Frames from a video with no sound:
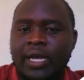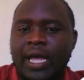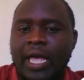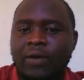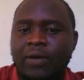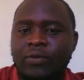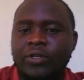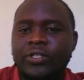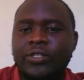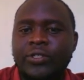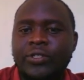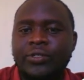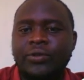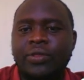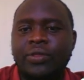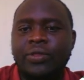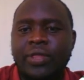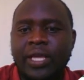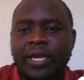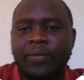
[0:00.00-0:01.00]
I want you to
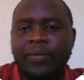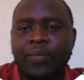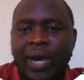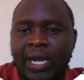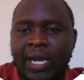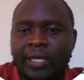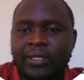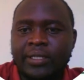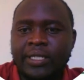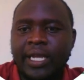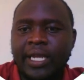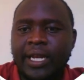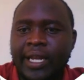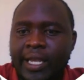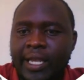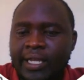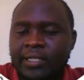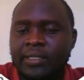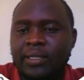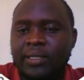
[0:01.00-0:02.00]
think back 10
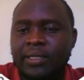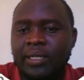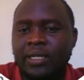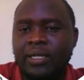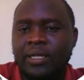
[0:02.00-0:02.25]
years.